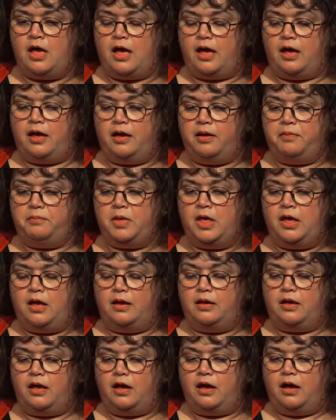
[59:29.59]
Um,
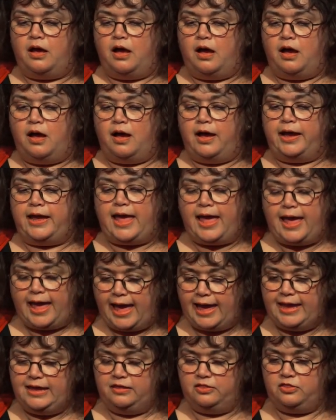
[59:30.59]
I
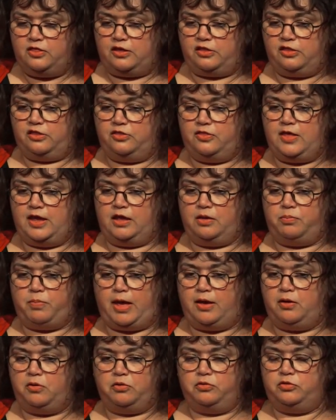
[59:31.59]
hate this thing
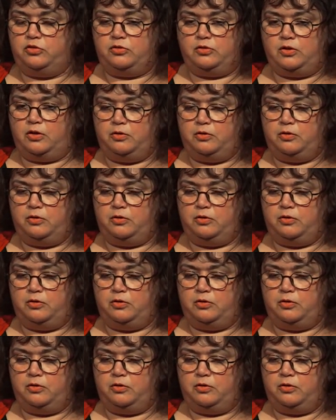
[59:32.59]
about